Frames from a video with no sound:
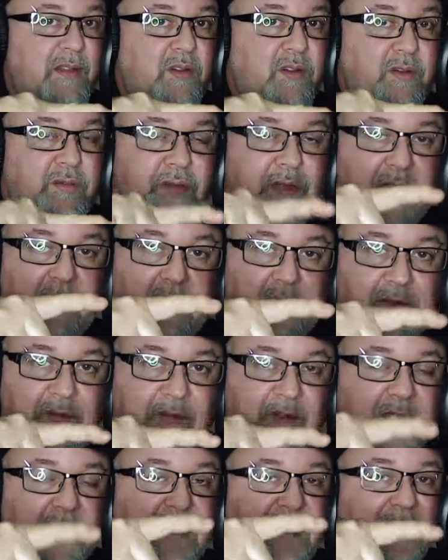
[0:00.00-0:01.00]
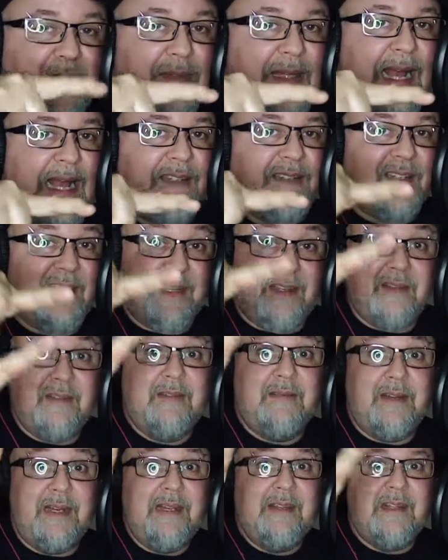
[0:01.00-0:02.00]
It'll feel like plastic,
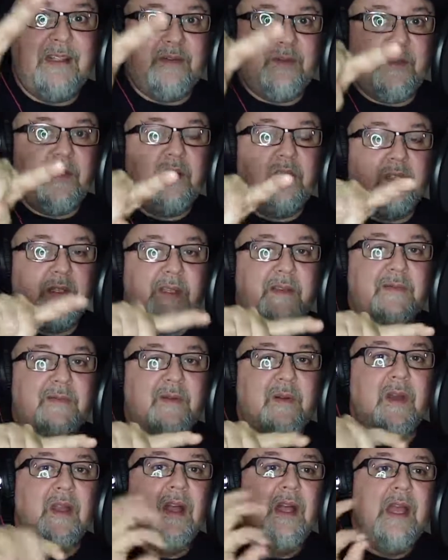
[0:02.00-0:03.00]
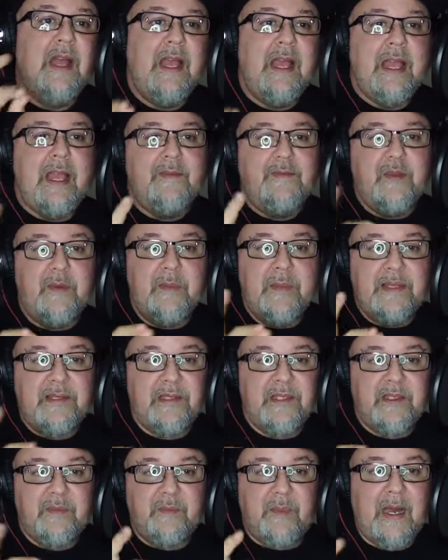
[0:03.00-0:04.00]
right? That's what you're looking for. If you miss
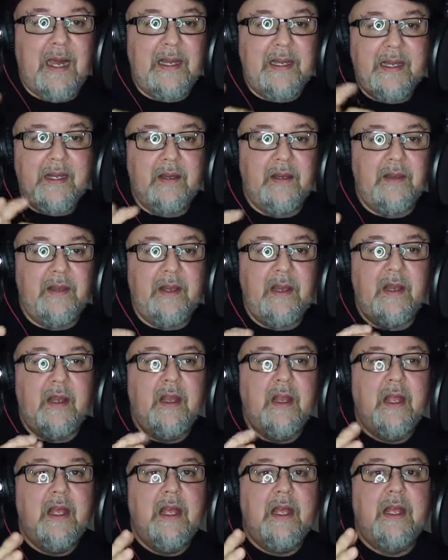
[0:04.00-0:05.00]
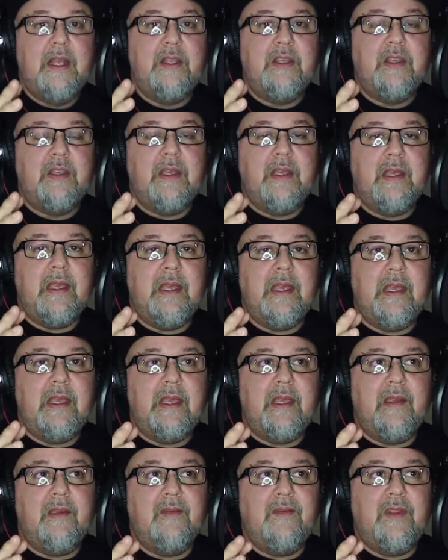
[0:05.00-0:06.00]
a spot here or there,
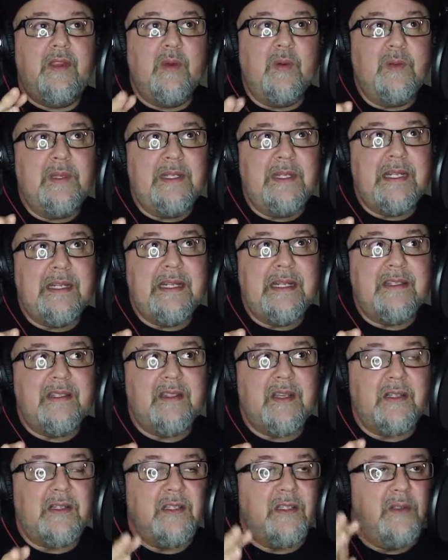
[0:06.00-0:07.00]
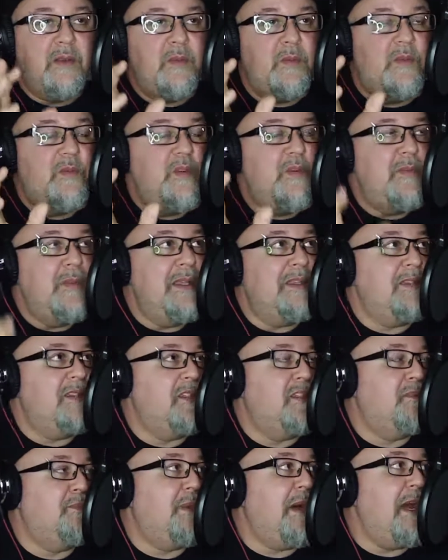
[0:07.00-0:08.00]
the only thing that sucks is that if you miss a
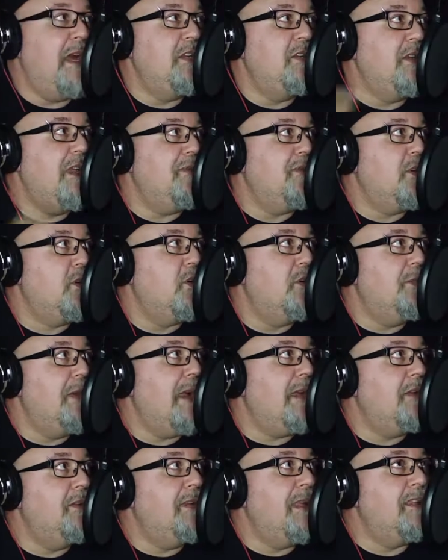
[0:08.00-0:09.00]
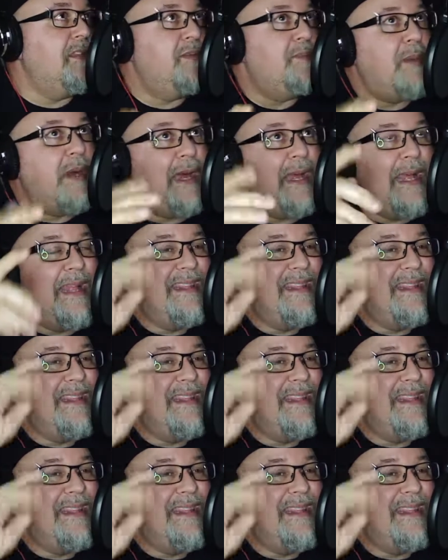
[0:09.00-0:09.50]
spot, you have to go back on that spot.